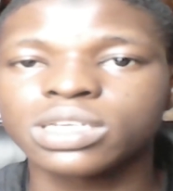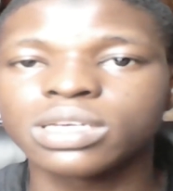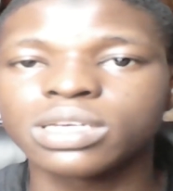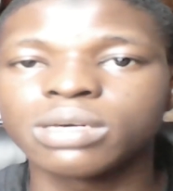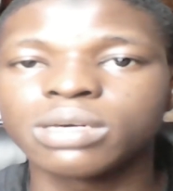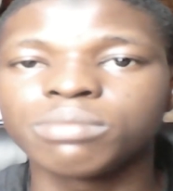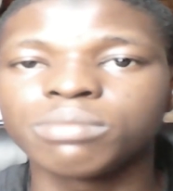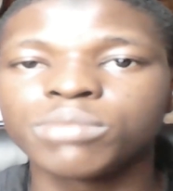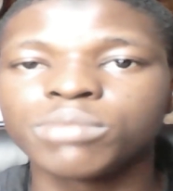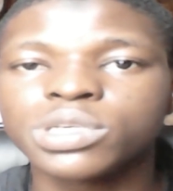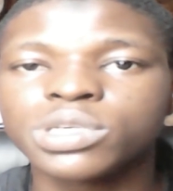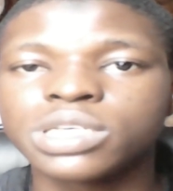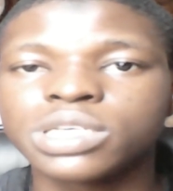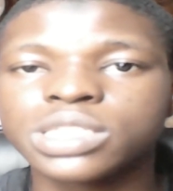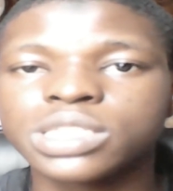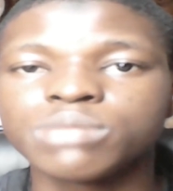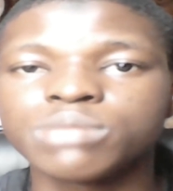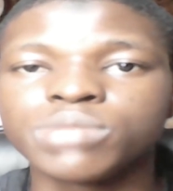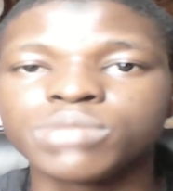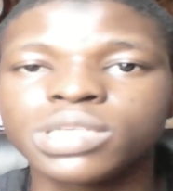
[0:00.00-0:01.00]
Make it
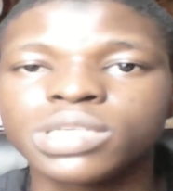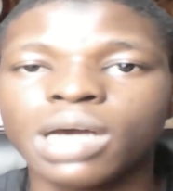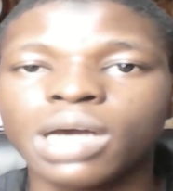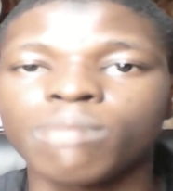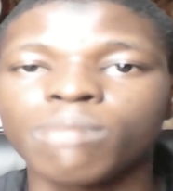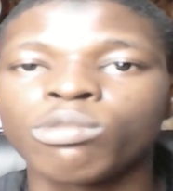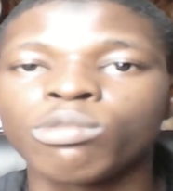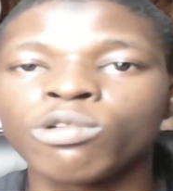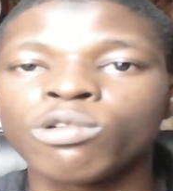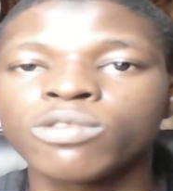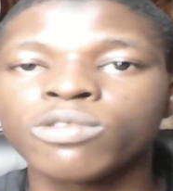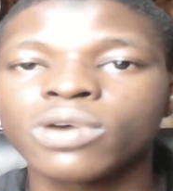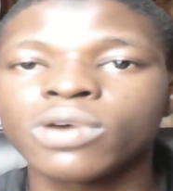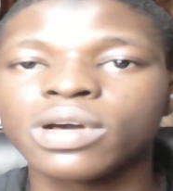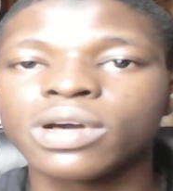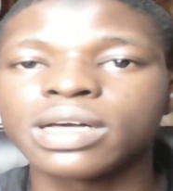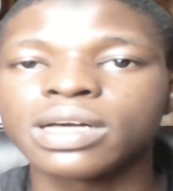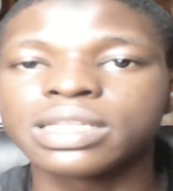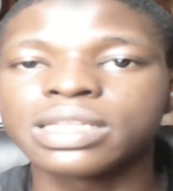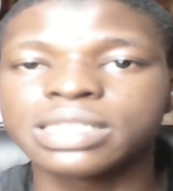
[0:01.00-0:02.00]
be above
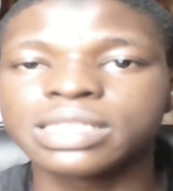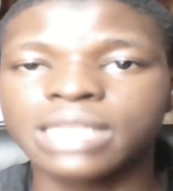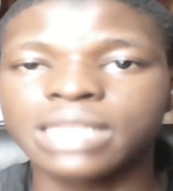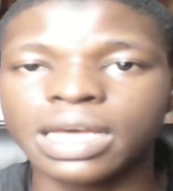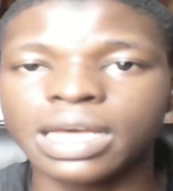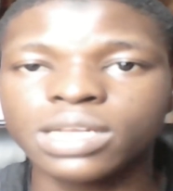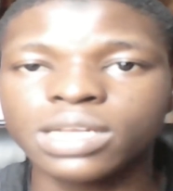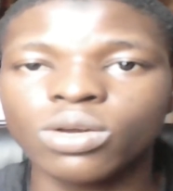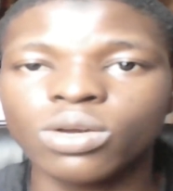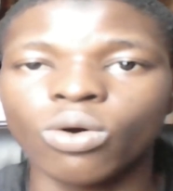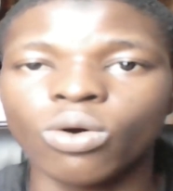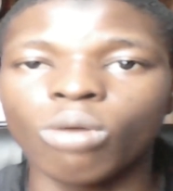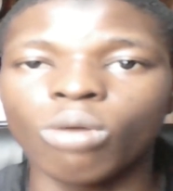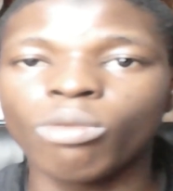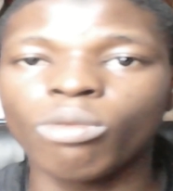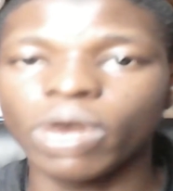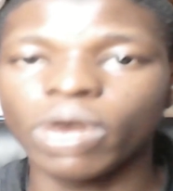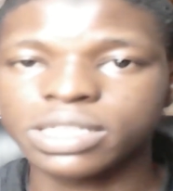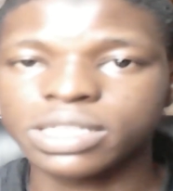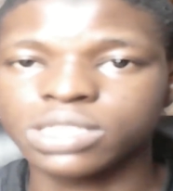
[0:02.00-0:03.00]
10 or more
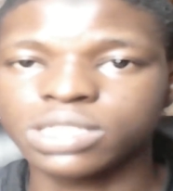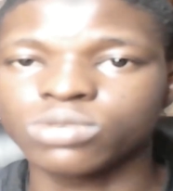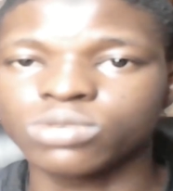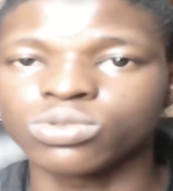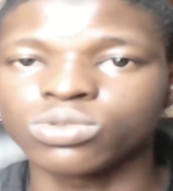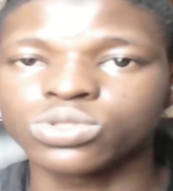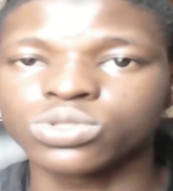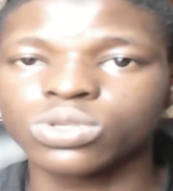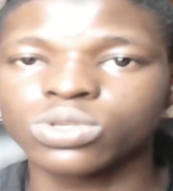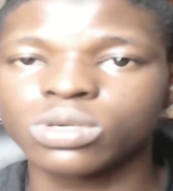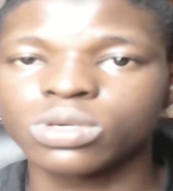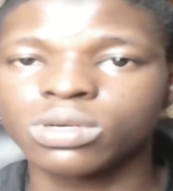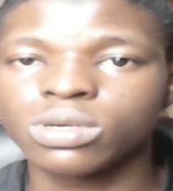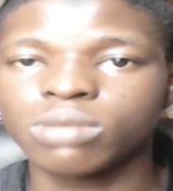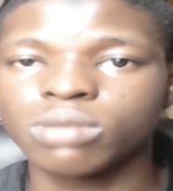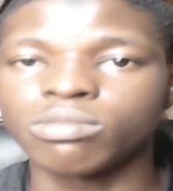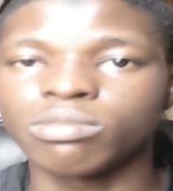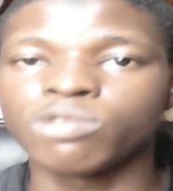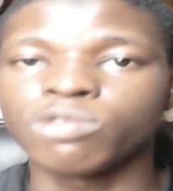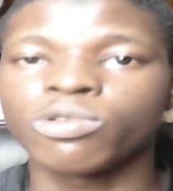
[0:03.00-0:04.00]
articles
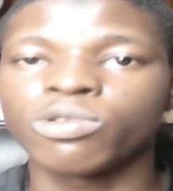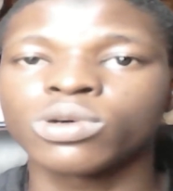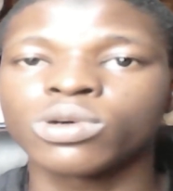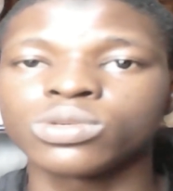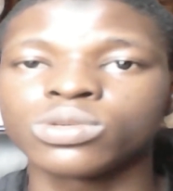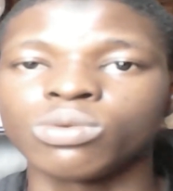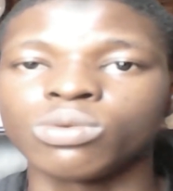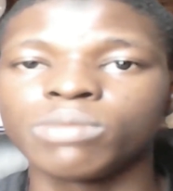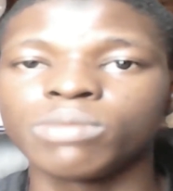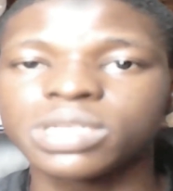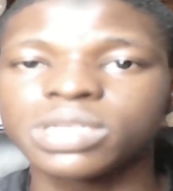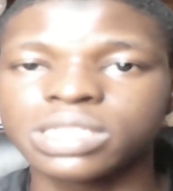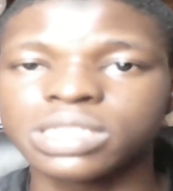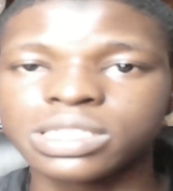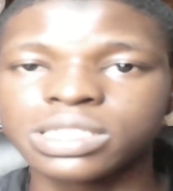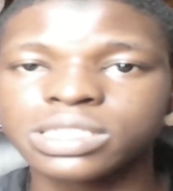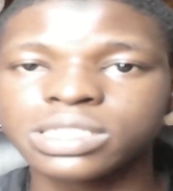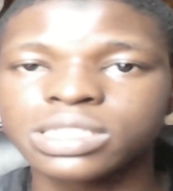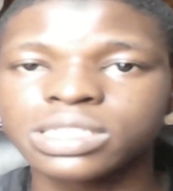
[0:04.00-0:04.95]
before you make it